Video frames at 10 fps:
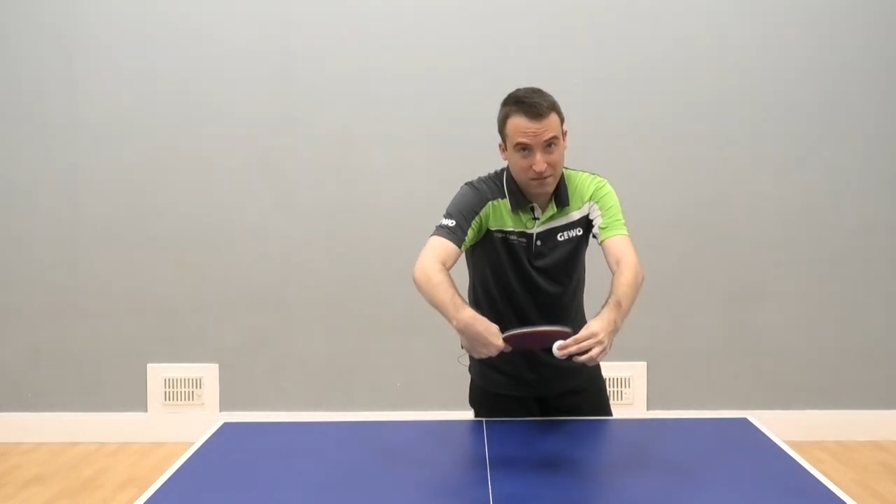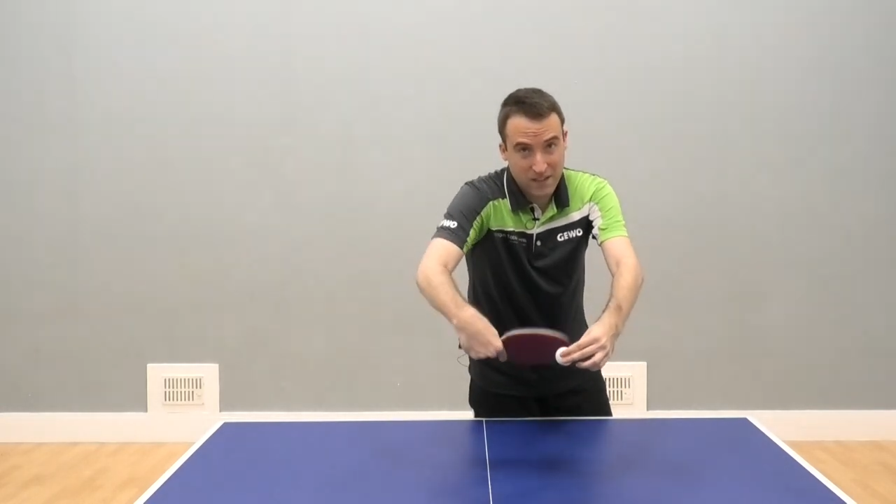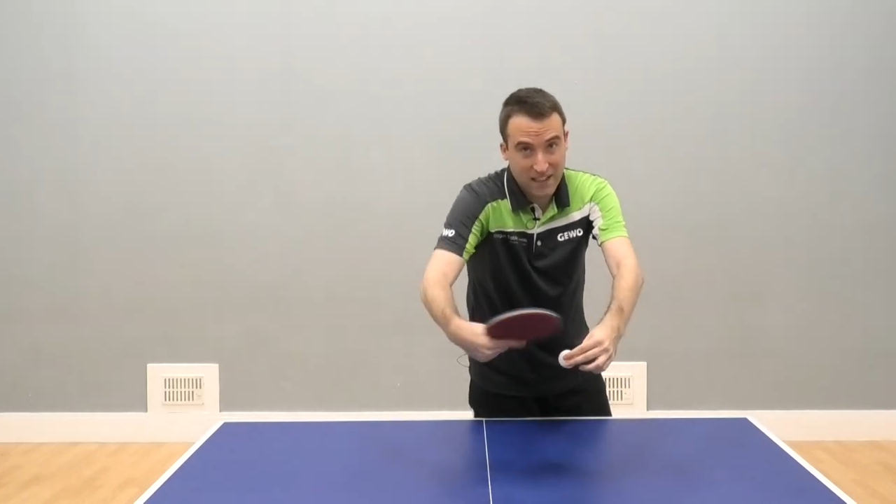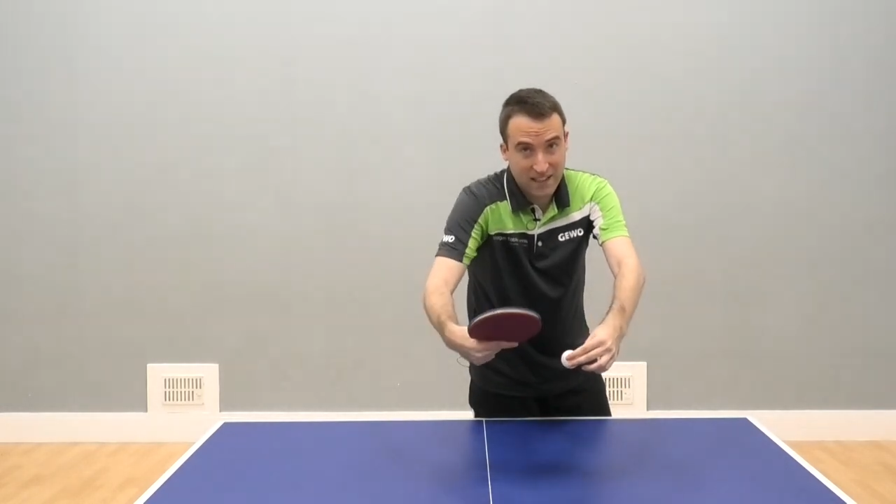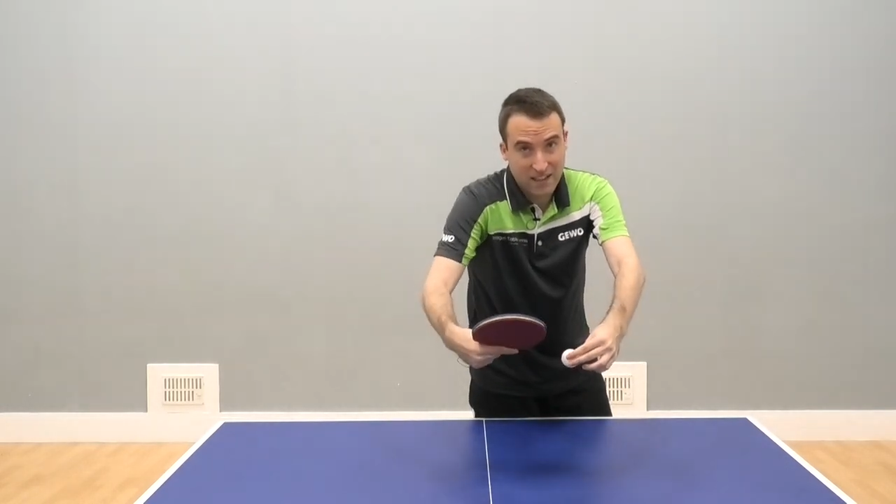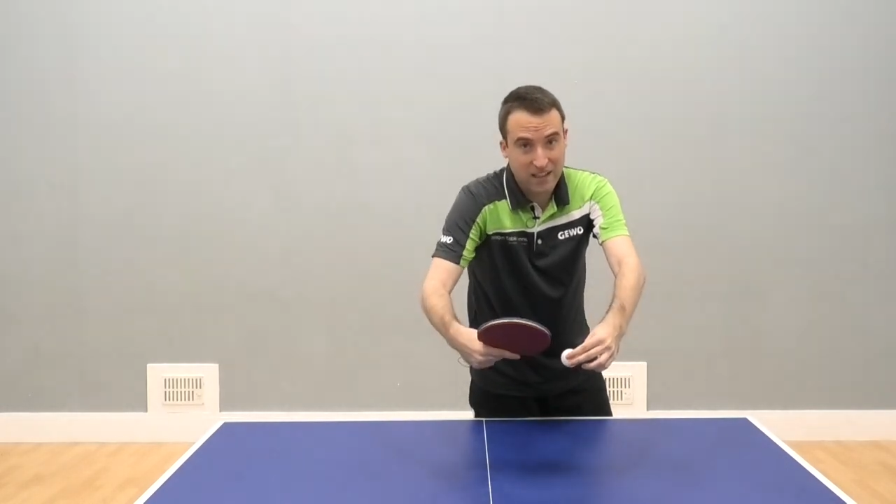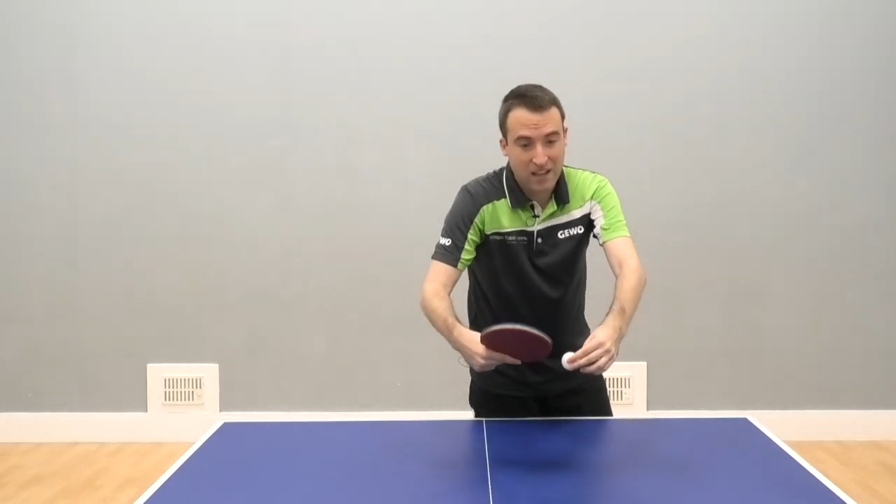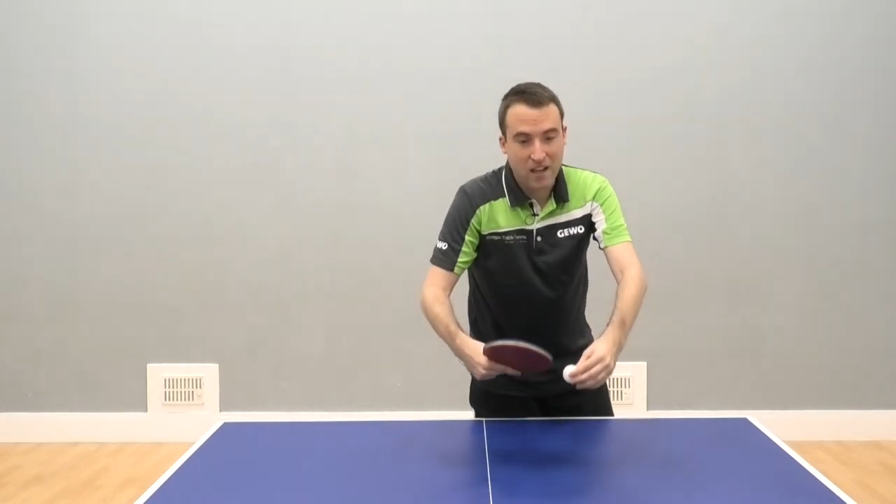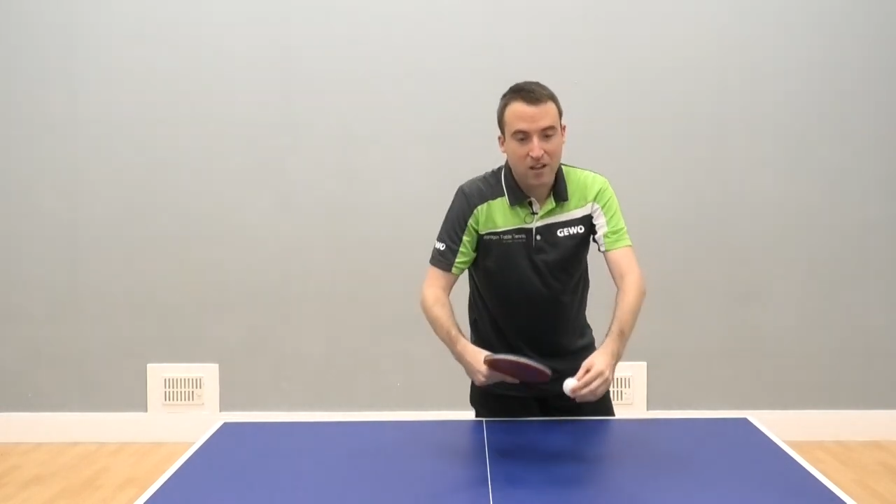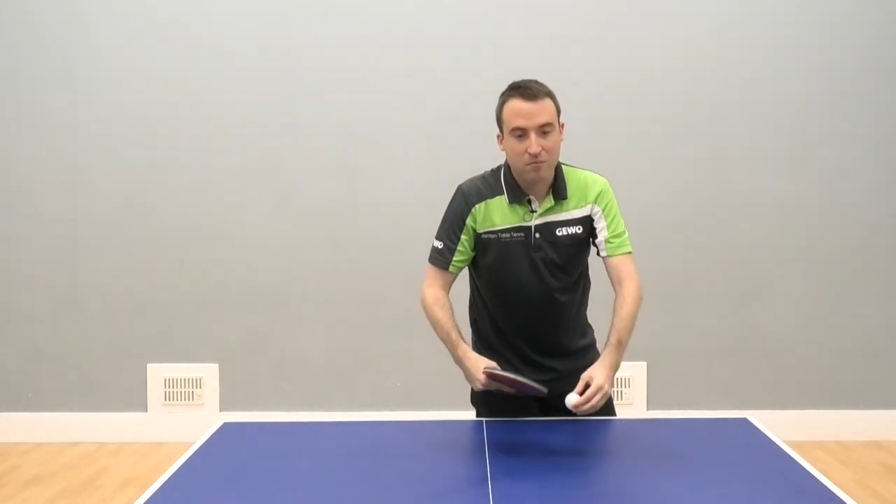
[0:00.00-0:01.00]

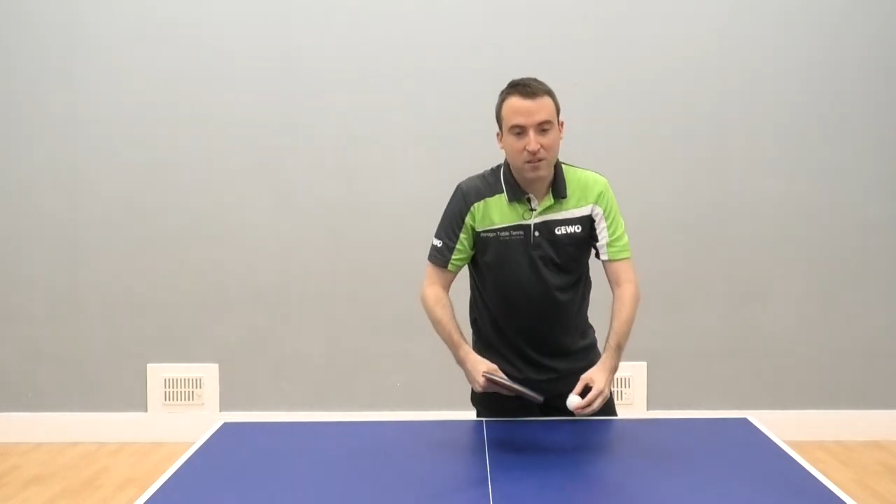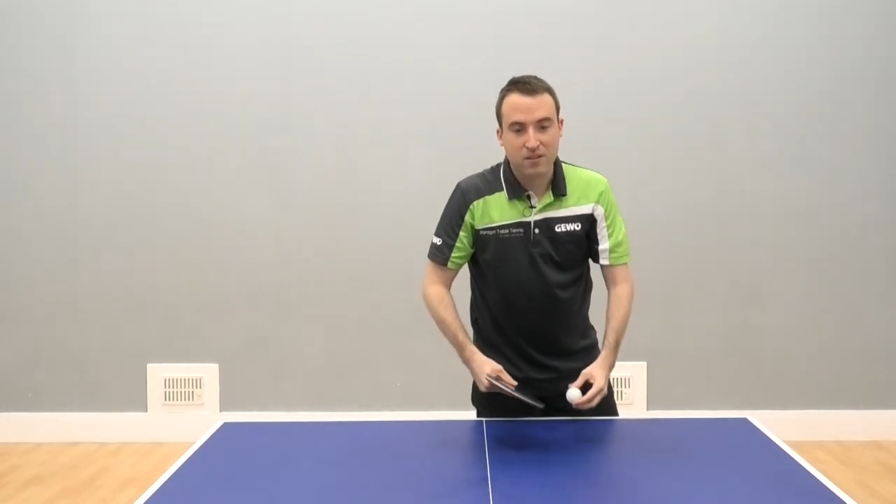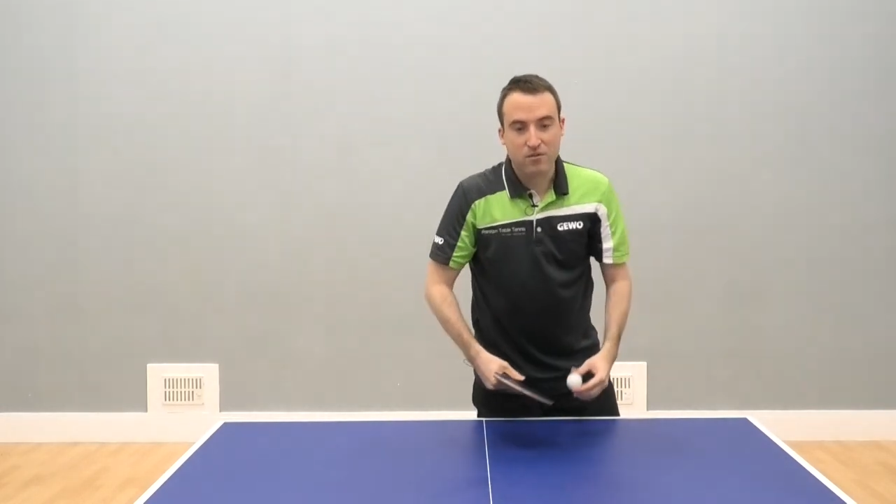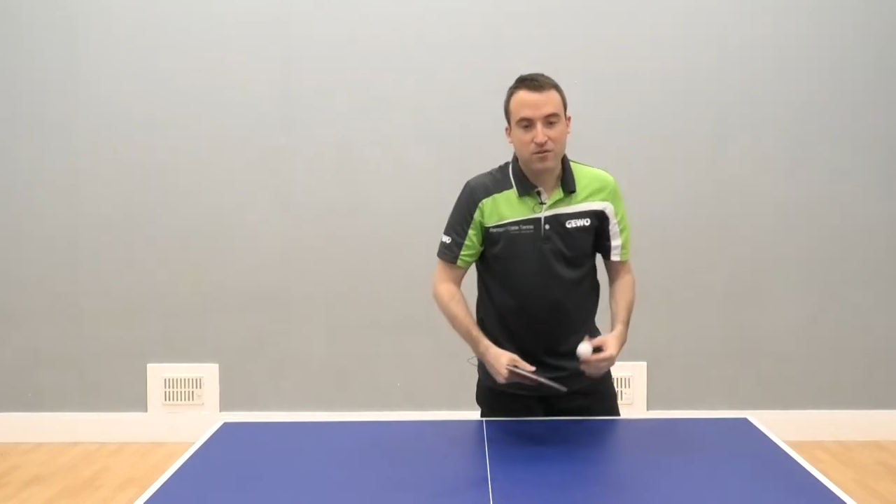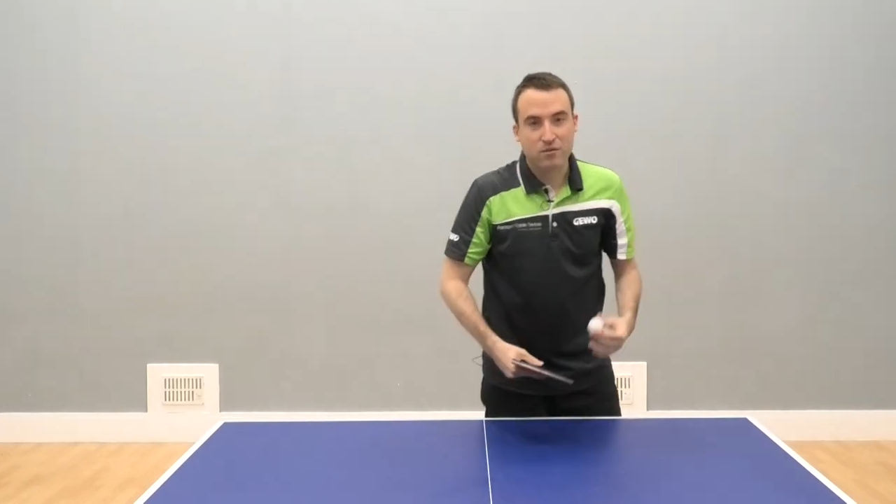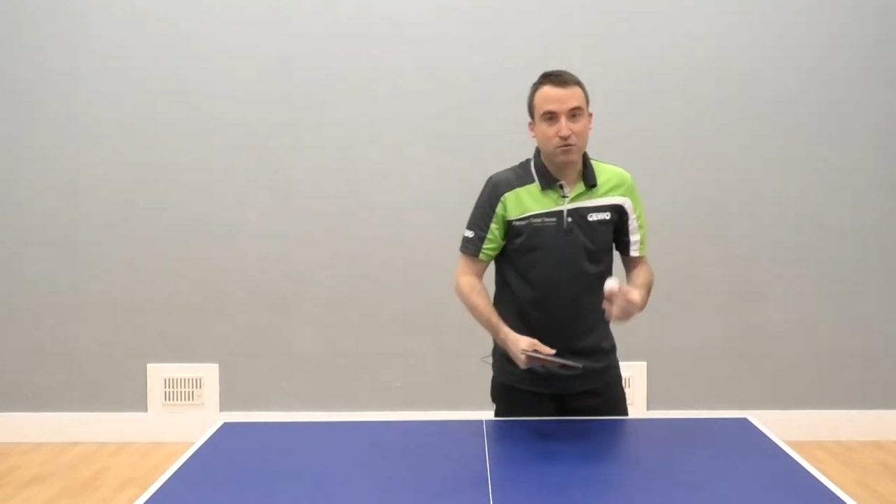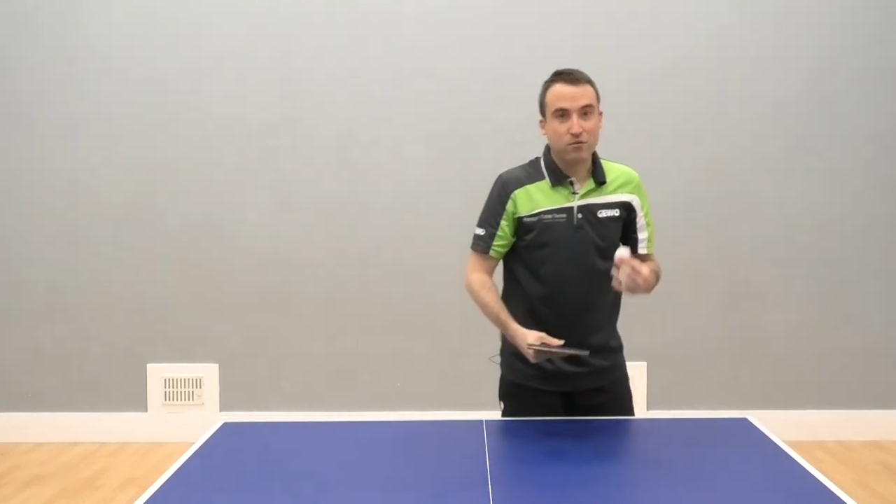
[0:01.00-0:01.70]
flick, but you also